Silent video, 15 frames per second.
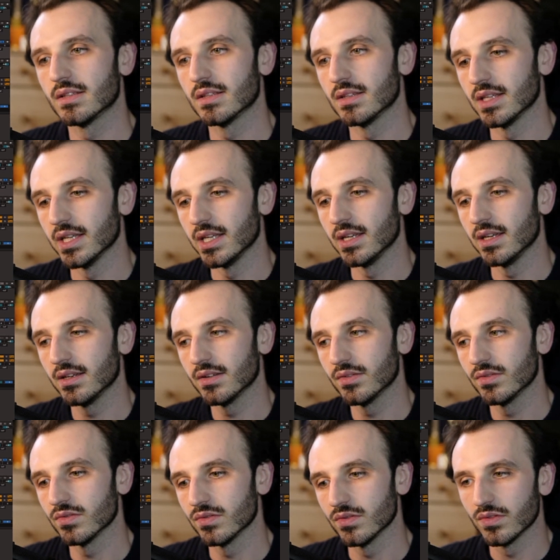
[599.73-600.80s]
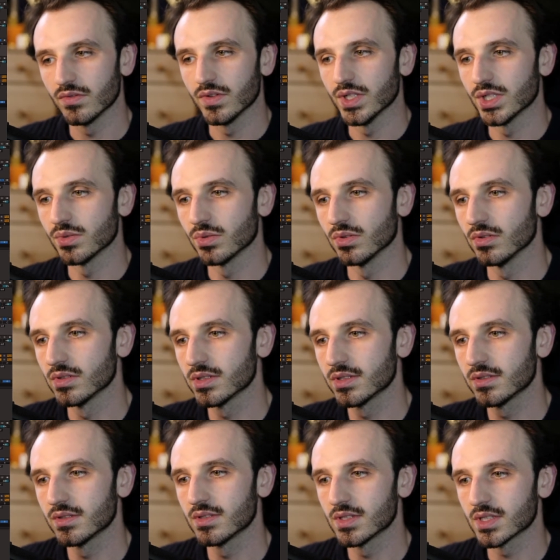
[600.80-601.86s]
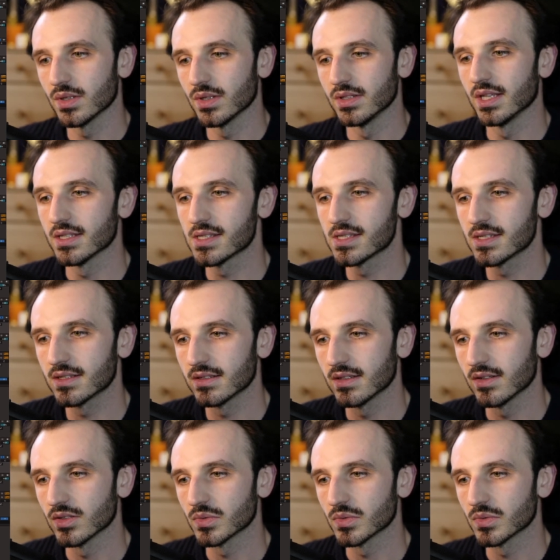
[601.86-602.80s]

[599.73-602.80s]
the visuals, So in this, I was